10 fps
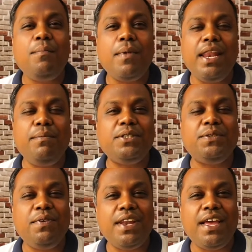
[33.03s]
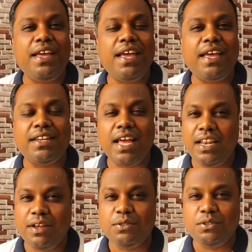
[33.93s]
my name is Vinay and I
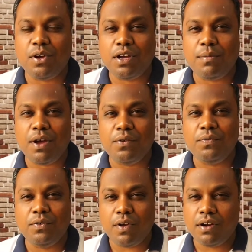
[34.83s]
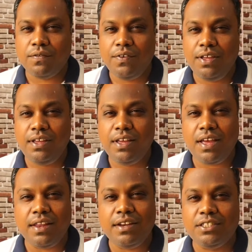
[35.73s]
love to talk about photography
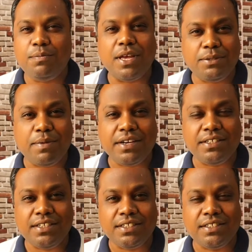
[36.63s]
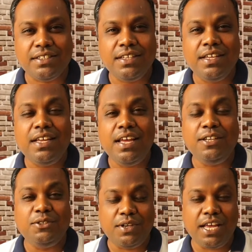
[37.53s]
and its best practices.
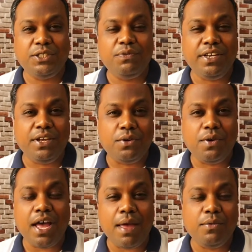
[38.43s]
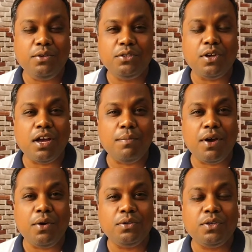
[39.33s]
In today's video, I am going to talk
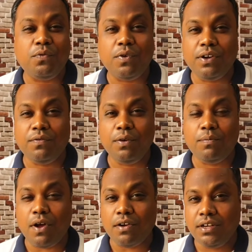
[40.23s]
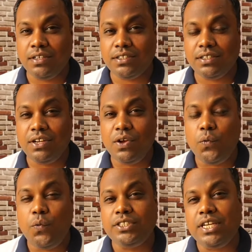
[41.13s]
about a wonderful product
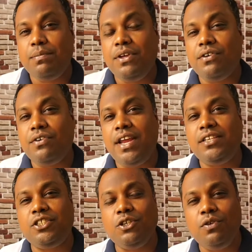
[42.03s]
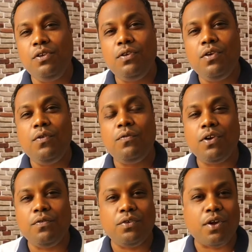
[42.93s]
which can be a great tool
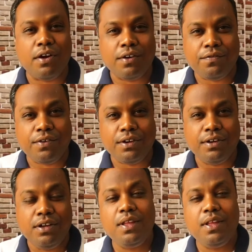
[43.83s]
for a photographer.